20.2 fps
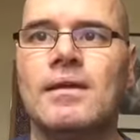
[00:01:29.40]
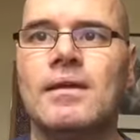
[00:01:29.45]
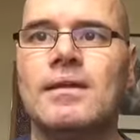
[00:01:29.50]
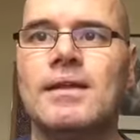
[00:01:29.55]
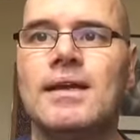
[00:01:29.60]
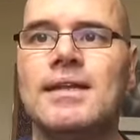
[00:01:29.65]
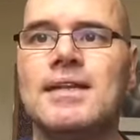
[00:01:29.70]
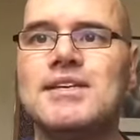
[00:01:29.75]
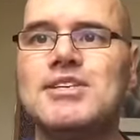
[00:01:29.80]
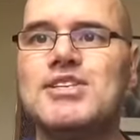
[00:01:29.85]

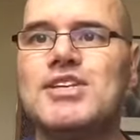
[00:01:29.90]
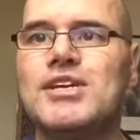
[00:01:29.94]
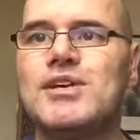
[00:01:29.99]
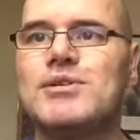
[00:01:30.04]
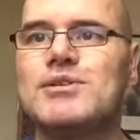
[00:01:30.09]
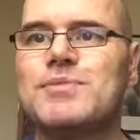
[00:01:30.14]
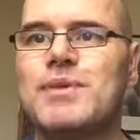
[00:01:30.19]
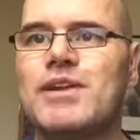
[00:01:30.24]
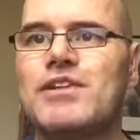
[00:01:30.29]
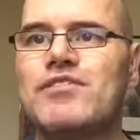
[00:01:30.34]
Now, this year
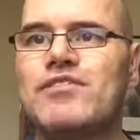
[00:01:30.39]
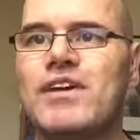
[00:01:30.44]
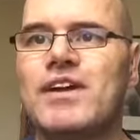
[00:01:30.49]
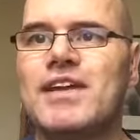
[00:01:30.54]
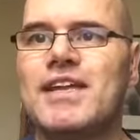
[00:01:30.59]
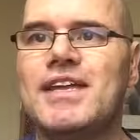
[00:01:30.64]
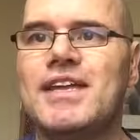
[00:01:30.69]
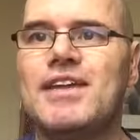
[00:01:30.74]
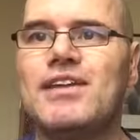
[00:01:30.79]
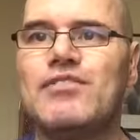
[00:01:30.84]
has been a funny
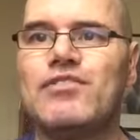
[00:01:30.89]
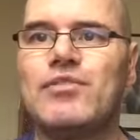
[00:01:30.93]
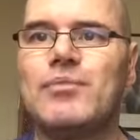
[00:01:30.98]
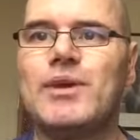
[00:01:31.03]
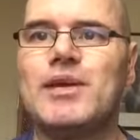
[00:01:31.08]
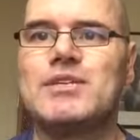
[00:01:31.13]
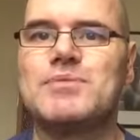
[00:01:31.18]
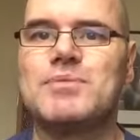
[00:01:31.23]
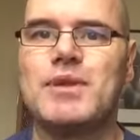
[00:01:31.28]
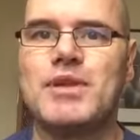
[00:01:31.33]
year for me.
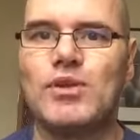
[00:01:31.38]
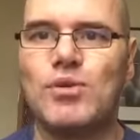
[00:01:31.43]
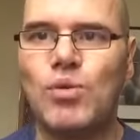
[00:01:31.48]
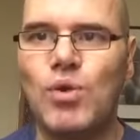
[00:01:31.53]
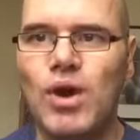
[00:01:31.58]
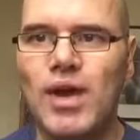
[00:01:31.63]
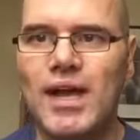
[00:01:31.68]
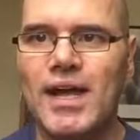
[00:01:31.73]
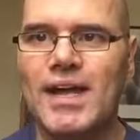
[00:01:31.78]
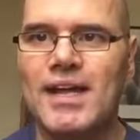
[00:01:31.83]
It's been
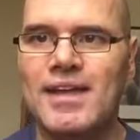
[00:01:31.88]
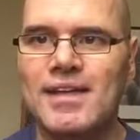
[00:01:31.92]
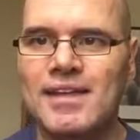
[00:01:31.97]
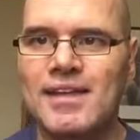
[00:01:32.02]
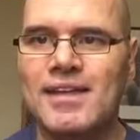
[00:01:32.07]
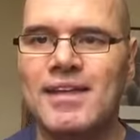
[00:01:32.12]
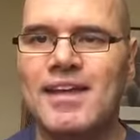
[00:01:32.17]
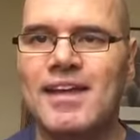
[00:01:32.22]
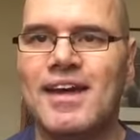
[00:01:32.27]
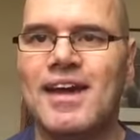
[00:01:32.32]
quite
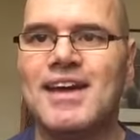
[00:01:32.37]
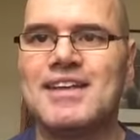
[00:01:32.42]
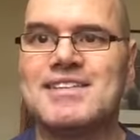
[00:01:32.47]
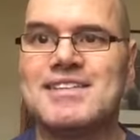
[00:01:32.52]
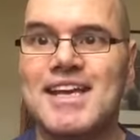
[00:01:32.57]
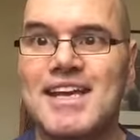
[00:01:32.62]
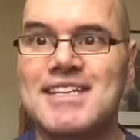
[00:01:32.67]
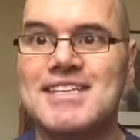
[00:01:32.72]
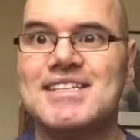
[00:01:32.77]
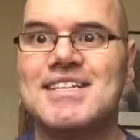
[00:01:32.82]
a
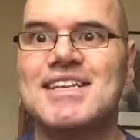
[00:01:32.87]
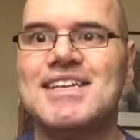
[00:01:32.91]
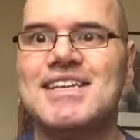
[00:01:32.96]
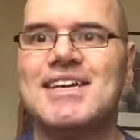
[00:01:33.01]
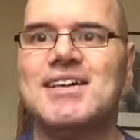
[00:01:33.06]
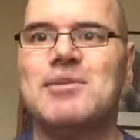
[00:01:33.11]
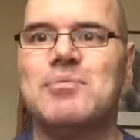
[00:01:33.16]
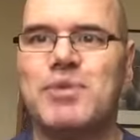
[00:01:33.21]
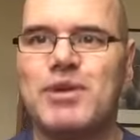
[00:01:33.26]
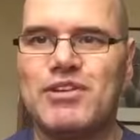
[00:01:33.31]
testing
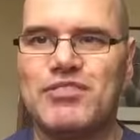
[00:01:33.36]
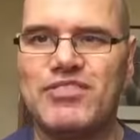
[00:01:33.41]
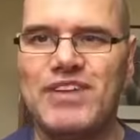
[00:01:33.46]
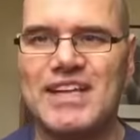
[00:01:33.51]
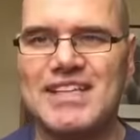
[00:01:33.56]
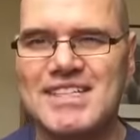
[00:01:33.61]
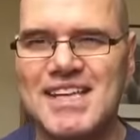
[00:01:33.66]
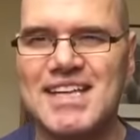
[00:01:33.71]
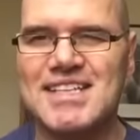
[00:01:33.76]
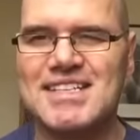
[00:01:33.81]
year, but a
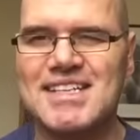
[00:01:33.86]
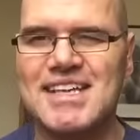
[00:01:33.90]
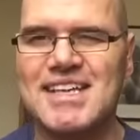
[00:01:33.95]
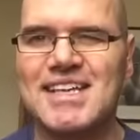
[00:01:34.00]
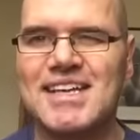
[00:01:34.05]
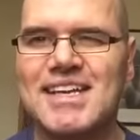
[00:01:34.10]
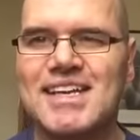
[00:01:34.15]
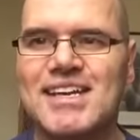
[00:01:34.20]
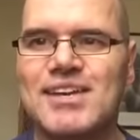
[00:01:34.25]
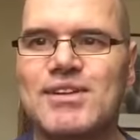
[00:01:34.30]
fantastic
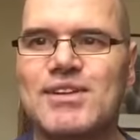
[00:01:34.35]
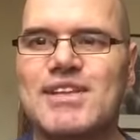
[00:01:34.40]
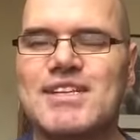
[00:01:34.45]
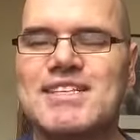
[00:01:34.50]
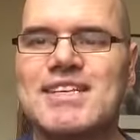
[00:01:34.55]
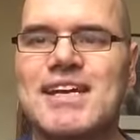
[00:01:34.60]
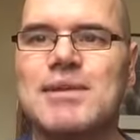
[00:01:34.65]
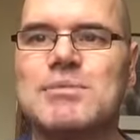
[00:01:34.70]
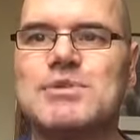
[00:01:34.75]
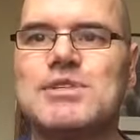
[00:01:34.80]
year at the
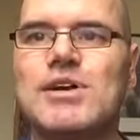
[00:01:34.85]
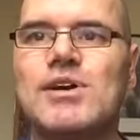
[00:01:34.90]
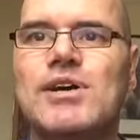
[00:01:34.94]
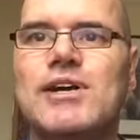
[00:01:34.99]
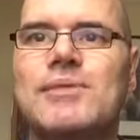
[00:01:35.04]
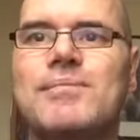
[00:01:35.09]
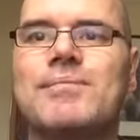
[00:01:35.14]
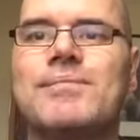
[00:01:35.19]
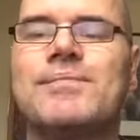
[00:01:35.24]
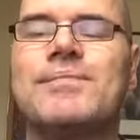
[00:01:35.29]
same
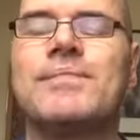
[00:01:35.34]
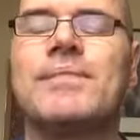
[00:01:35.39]
time.